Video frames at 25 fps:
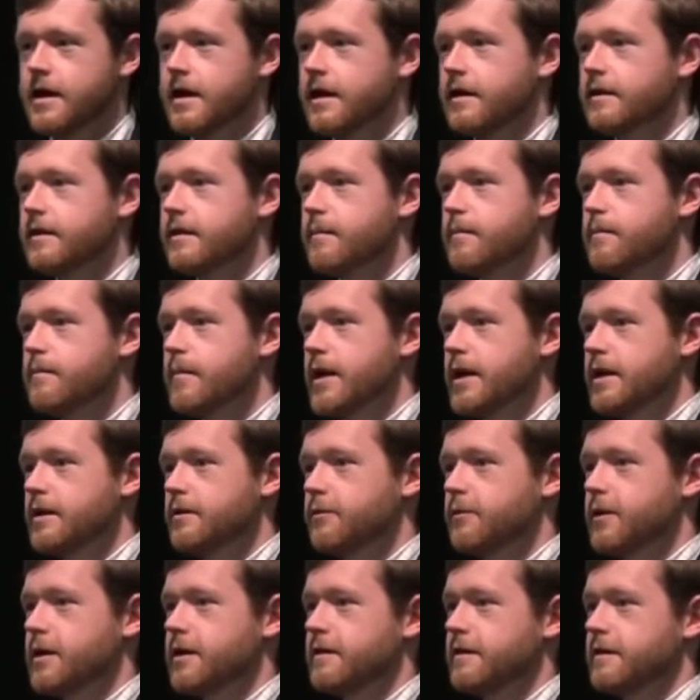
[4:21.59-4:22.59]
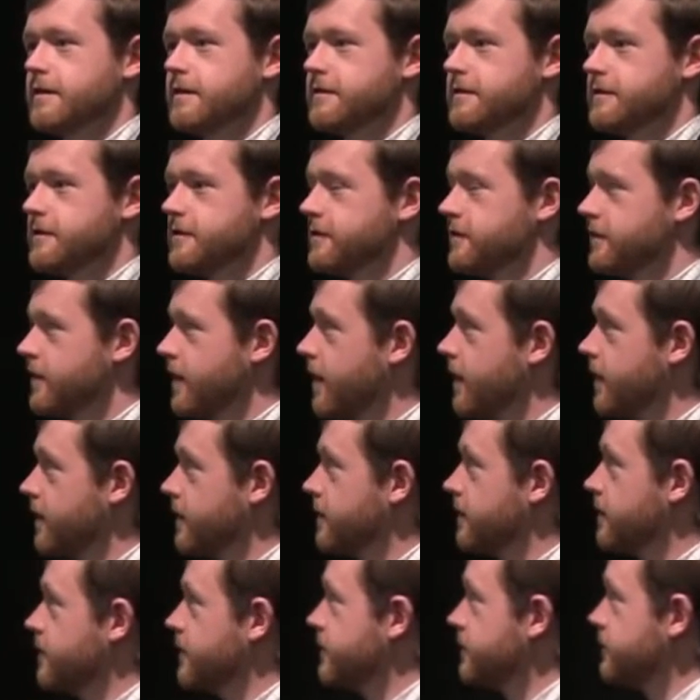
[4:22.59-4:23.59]
And the main way that this is
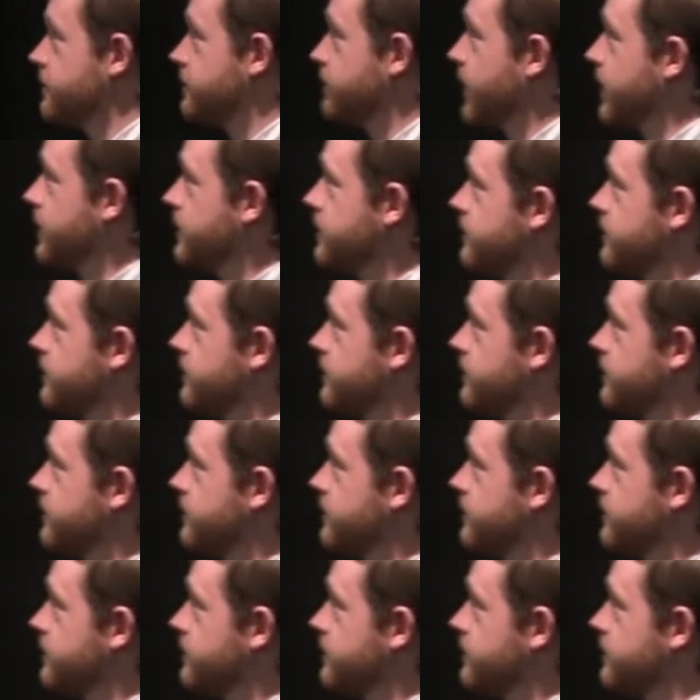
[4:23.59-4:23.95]
done is by